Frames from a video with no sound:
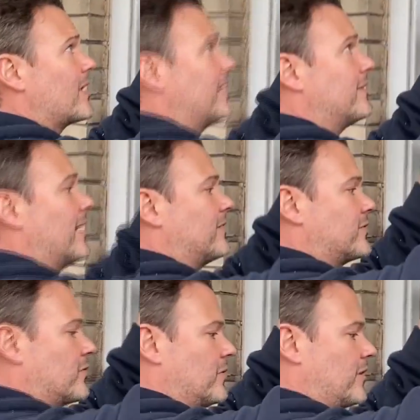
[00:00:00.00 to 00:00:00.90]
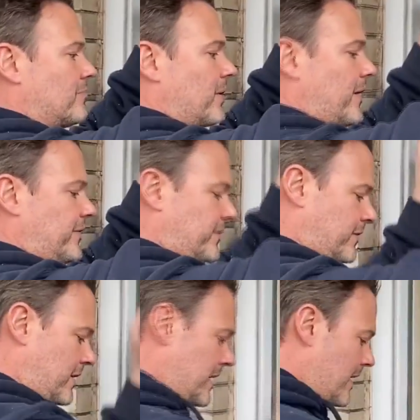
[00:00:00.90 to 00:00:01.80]
get that screwed into place,
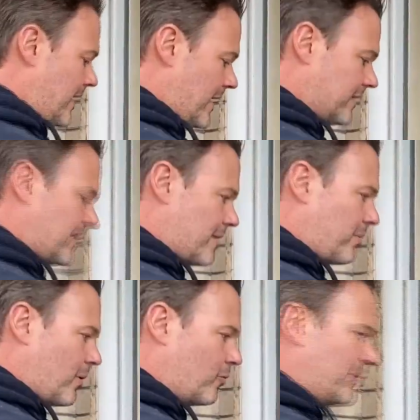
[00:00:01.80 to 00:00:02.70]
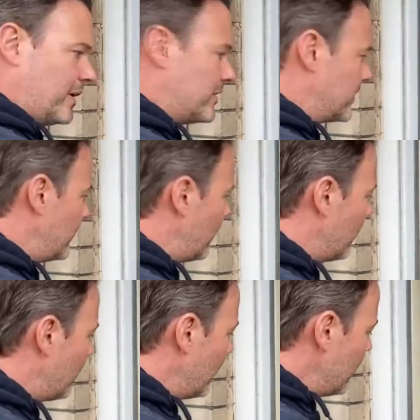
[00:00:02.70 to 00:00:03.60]
and at that point we'll be good to
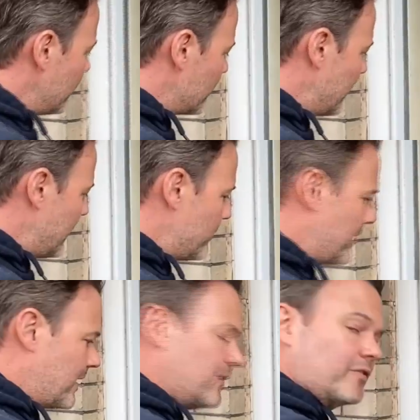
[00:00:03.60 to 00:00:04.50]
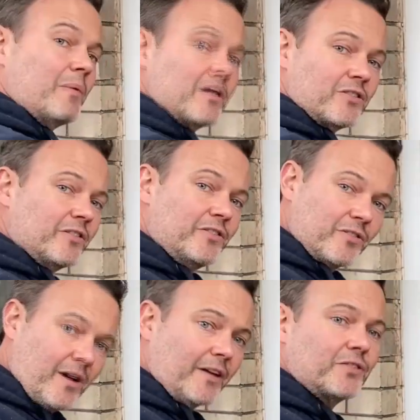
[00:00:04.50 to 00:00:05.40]
go. The main thing is to make sure that
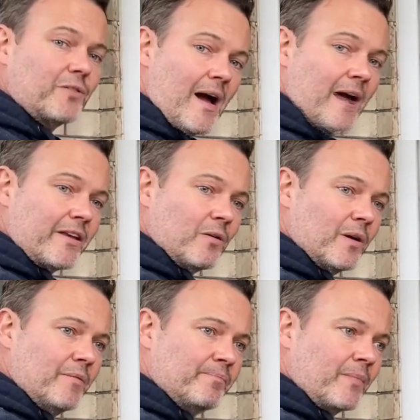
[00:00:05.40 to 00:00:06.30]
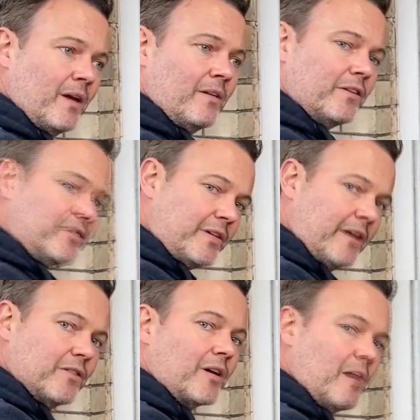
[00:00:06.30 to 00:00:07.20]
your cuts are accurate, that you
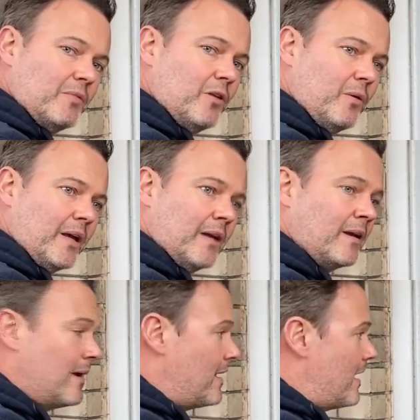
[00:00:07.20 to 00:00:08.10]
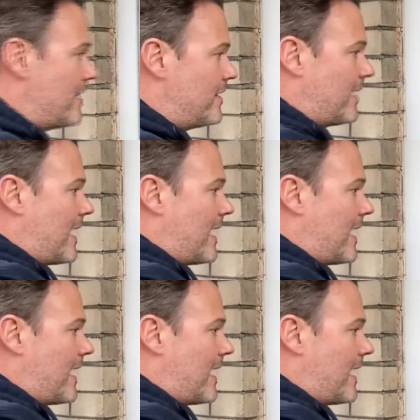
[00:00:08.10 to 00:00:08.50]
take your time doing it, and that